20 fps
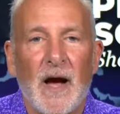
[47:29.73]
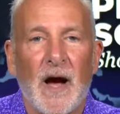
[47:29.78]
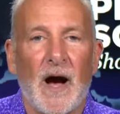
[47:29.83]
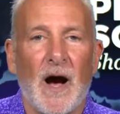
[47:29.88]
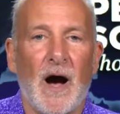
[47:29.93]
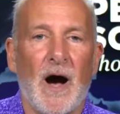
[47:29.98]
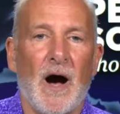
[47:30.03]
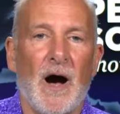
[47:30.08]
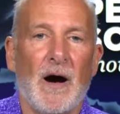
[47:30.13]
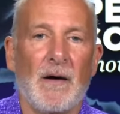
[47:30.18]

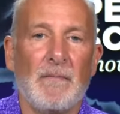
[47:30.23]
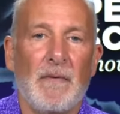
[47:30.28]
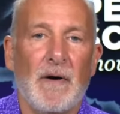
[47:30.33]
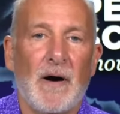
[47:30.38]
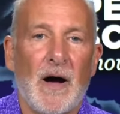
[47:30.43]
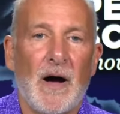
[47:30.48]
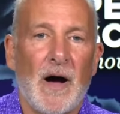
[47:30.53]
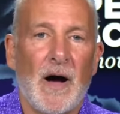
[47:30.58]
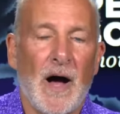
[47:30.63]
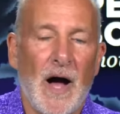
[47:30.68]
Um,
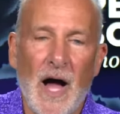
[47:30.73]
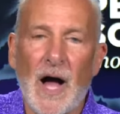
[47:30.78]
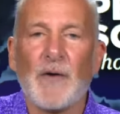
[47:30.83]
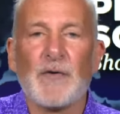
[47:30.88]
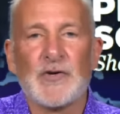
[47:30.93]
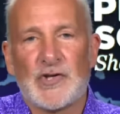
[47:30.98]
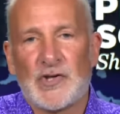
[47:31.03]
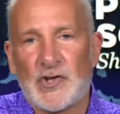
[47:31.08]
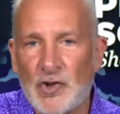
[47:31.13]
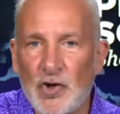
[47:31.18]
I
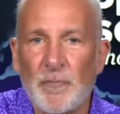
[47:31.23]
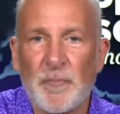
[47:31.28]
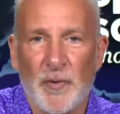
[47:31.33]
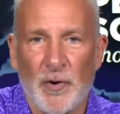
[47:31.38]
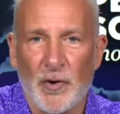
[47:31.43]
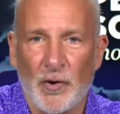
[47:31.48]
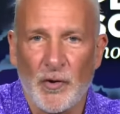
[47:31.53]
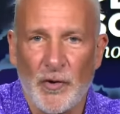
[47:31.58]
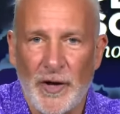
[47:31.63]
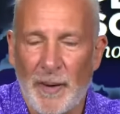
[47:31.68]
was super
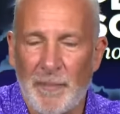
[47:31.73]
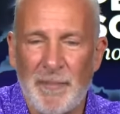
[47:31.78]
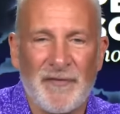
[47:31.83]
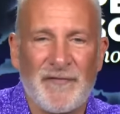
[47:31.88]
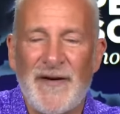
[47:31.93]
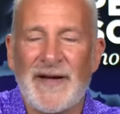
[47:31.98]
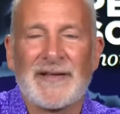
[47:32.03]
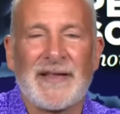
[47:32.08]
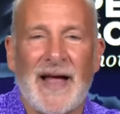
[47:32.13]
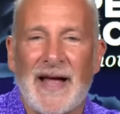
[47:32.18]
early. I mean, in
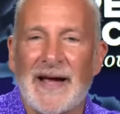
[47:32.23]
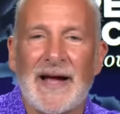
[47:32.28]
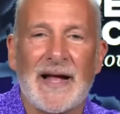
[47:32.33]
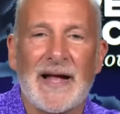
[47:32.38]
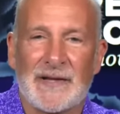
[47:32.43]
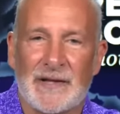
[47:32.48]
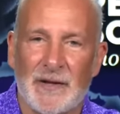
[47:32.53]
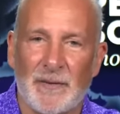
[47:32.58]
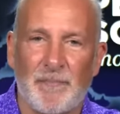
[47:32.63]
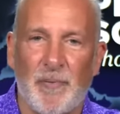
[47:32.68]
fact, I got
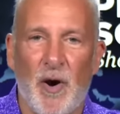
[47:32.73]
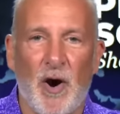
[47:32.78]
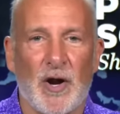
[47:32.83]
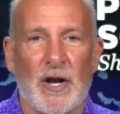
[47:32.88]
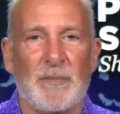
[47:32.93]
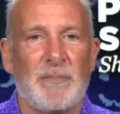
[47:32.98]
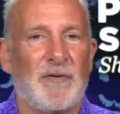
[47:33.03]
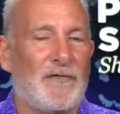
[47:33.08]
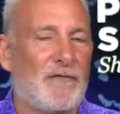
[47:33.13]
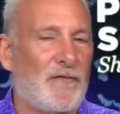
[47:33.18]
to the party
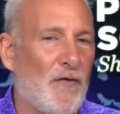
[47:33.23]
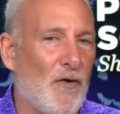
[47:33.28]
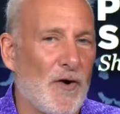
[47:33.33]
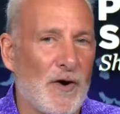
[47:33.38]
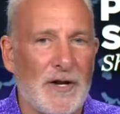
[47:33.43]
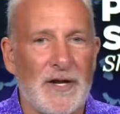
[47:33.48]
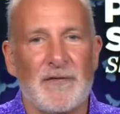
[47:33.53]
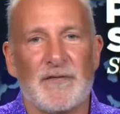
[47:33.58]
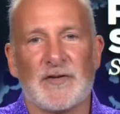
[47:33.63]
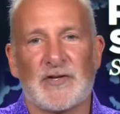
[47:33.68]
before it
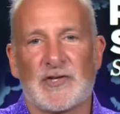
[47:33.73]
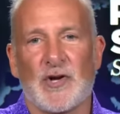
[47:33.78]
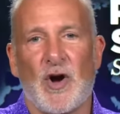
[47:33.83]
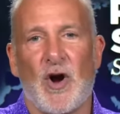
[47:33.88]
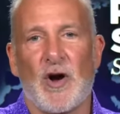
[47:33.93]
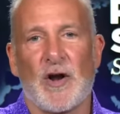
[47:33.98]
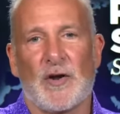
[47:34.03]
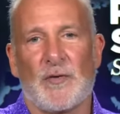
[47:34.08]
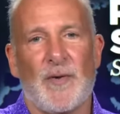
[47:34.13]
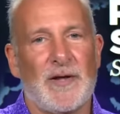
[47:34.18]
even
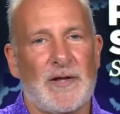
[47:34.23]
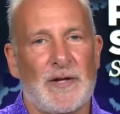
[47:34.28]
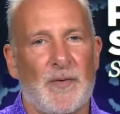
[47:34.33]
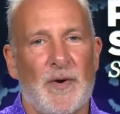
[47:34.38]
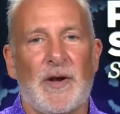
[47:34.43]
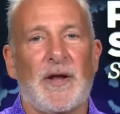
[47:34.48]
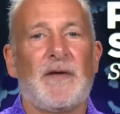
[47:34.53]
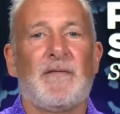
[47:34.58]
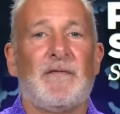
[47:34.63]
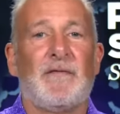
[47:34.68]
started. Right? There
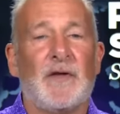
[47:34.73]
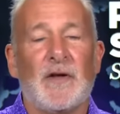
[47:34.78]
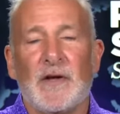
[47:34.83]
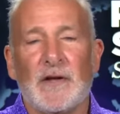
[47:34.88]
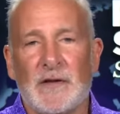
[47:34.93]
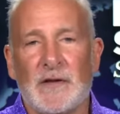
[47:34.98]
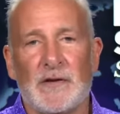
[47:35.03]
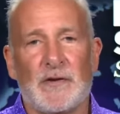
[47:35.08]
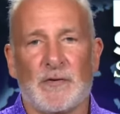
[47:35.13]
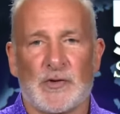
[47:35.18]
weren't even
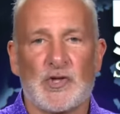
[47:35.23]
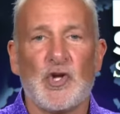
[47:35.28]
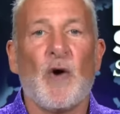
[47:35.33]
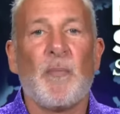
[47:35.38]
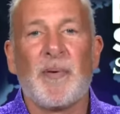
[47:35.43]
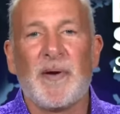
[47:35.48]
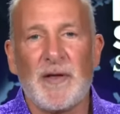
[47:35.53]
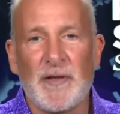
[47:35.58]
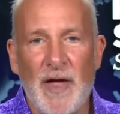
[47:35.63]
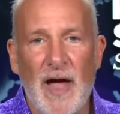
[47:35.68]
there was
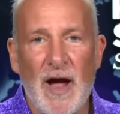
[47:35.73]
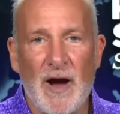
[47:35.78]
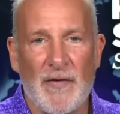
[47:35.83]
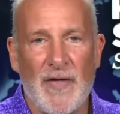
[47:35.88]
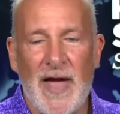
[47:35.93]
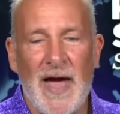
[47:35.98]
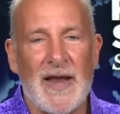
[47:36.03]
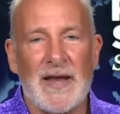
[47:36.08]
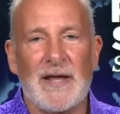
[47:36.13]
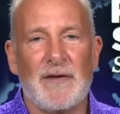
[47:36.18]
nobody there. They
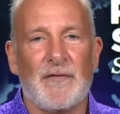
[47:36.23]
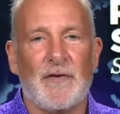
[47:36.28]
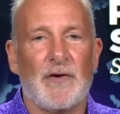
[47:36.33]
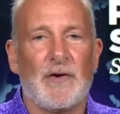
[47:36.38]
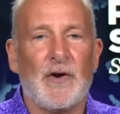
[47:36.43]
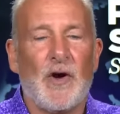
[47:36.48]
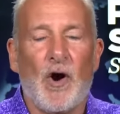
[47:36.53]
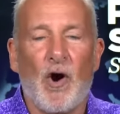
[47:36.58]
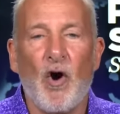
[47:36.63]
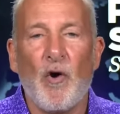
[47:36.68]
hadn't even
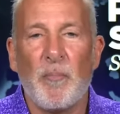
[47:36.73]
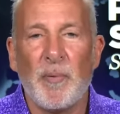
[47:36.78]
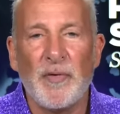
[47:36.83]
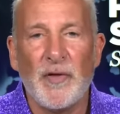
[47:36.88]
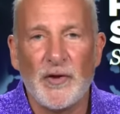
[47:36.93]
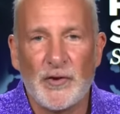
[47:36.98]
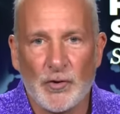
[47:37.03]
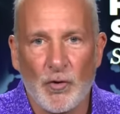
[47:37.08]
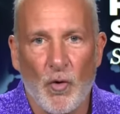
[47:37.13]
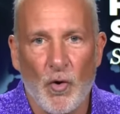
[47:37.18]
opened
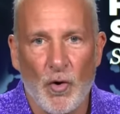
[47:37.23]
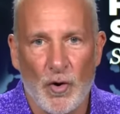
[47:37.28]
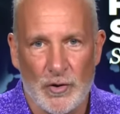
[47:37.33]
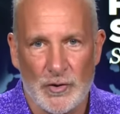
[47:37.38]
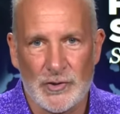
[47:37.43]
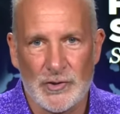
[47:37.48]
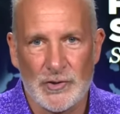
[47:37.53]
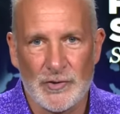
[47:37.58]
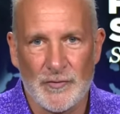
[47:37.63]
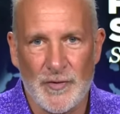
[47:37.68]
the
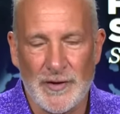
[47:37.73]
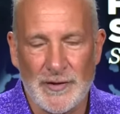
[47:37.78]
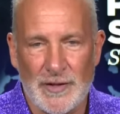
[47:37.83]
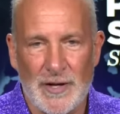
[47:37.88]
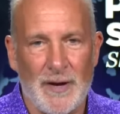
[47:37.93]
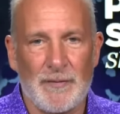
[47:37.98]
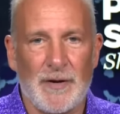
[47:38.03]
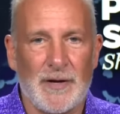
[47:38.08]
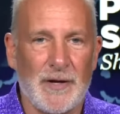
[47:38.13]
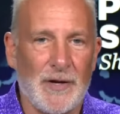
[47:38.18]
doors, right?
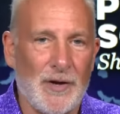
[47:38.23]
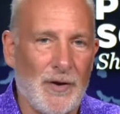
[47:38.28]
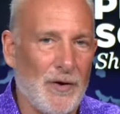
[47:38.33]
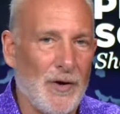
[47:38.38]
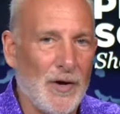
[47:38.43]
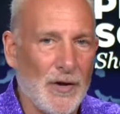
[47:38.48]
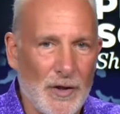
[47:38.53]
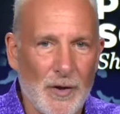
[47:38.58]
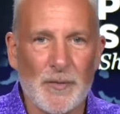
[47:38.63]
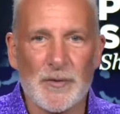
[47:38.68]
That, you know,
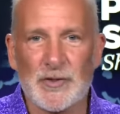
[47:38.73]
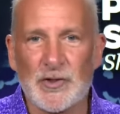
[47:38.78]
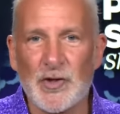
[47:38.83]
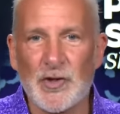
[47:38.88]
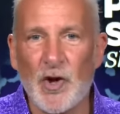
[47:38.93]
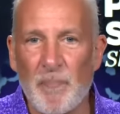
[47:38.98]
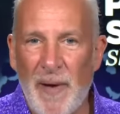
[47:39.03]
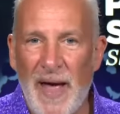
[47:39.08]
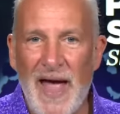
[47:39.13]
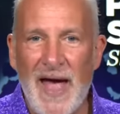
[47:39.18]
there was no
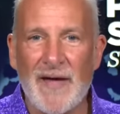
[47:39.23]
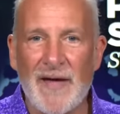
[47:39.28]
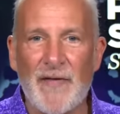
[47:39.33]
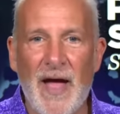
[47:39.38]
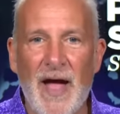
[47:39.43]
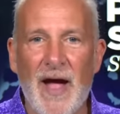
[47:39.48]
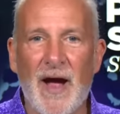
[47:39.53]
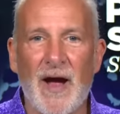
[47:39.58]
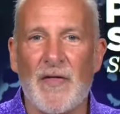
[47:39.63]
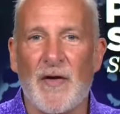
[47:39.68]
band
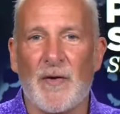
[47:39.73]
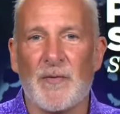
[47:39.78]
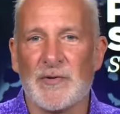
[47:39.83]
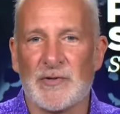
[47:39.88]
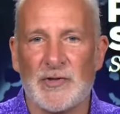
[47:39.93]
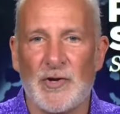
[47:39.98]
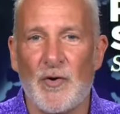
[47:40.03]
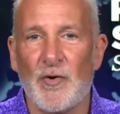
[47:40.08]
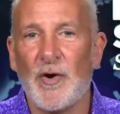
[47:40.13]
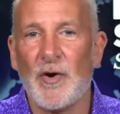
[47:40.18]
there. There was
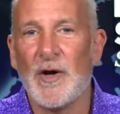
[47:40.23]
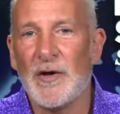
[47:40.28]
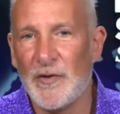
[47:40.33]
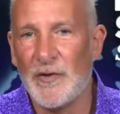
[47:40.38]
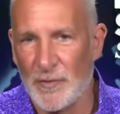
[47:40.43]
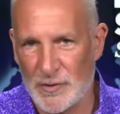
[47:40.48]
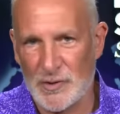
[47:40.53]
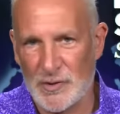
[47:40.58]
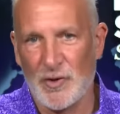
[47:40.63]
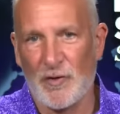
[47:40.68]
no
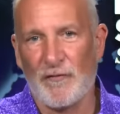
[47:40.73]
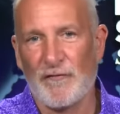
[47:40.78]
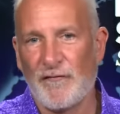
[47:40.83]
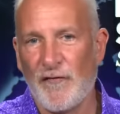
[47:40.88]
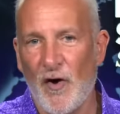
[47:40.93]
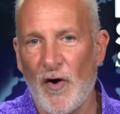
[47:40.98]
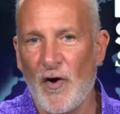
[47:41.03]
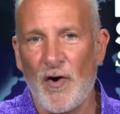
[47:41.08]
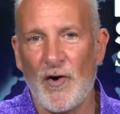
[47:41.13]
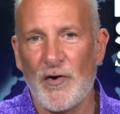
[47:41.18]
there was no
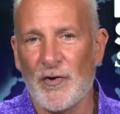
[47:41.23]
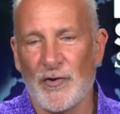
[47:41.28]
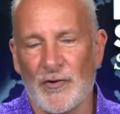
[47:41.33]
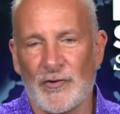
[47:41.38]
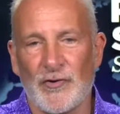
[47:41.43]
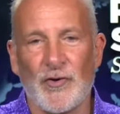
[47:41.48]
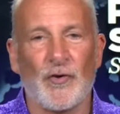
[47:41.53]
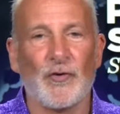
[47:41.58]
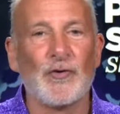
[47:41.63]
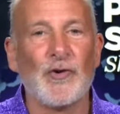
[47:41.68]
food. There was
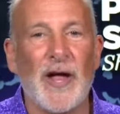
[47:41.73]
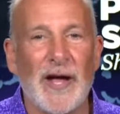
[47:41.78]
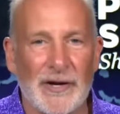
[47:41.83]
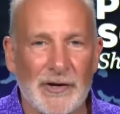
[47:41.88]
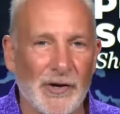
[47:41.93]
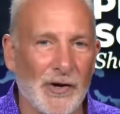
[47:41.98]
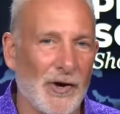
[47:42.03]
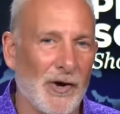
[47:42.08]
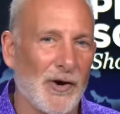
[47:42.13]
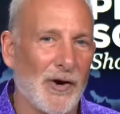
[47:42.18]
no
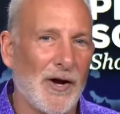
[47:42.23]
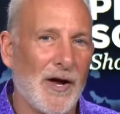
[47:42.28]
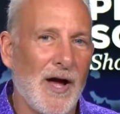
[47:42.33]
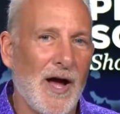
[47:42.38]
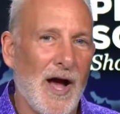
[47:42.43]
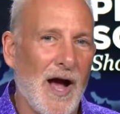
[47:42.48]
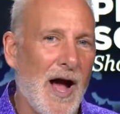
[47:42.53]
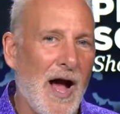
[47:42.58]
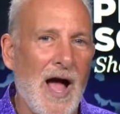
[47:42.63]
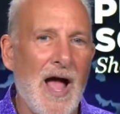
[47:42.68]
liquor.
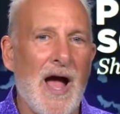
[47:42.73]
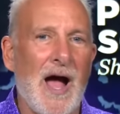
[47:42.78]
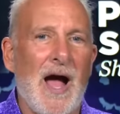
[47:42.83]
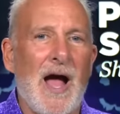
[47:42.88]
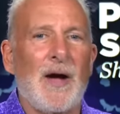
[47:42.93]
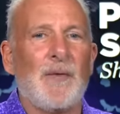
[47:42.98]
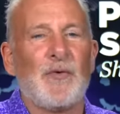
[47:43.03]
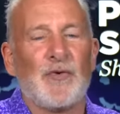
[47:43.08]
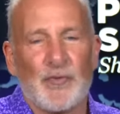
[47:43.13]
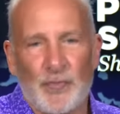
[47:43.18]
I
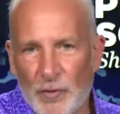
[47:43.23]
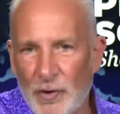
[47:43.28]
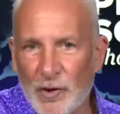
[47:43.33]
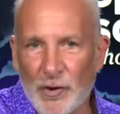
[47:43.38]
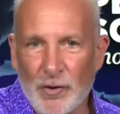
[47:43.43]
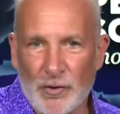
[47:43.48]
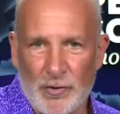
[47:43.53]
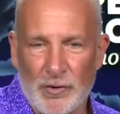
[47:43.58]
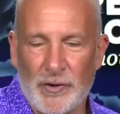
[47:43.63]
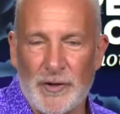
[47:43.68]
I was real
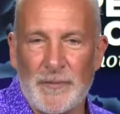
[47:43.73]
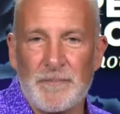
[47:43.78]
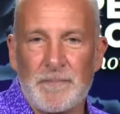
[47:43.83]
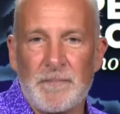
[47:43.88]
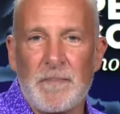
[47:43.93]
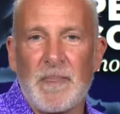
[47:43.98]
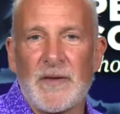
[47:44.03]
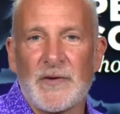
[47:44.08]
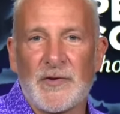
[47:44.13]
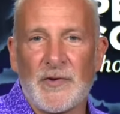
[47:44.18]
early,
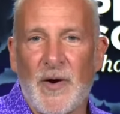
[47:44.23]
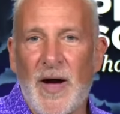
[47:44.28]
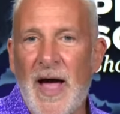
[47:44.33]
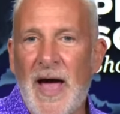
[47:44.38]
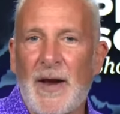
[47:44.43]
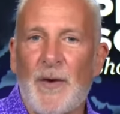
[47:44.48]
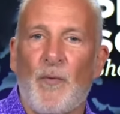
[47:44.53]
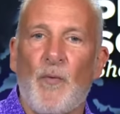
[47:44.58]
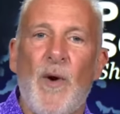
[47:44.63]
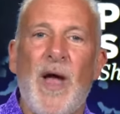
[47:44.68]
so I had
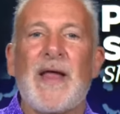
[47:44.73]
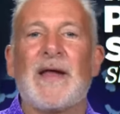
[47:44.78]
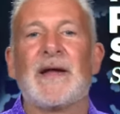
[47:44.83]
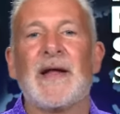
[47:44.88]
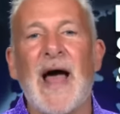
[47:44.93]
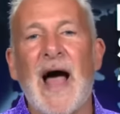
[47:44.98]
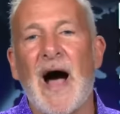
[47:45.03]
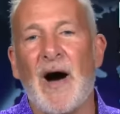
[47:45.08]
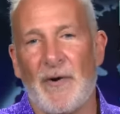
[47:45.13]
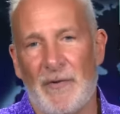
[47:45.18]
to wait it
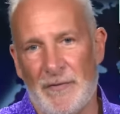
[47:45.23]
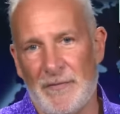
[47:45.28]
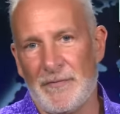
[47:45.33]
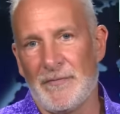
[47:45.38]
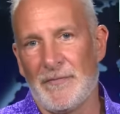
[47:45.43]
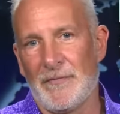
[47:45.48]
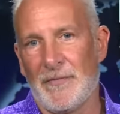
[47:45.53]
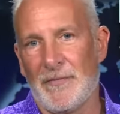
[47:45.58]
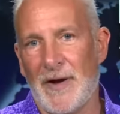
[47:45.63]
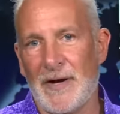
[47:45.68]
out,
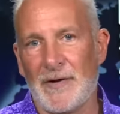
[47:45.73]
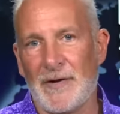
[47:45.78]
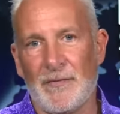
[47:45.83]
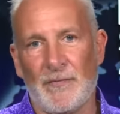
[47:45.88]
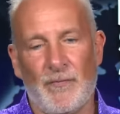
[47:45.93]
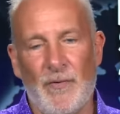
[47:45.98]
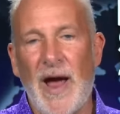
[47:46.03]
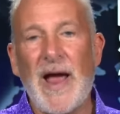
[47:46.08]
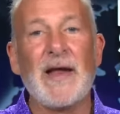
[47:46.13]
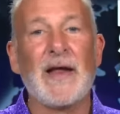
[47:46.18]
right?
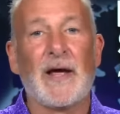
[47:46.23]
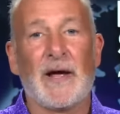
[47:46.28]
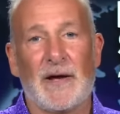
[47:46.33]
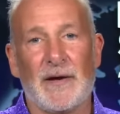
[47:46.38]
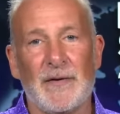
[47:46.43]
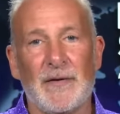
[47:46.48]
Waiting.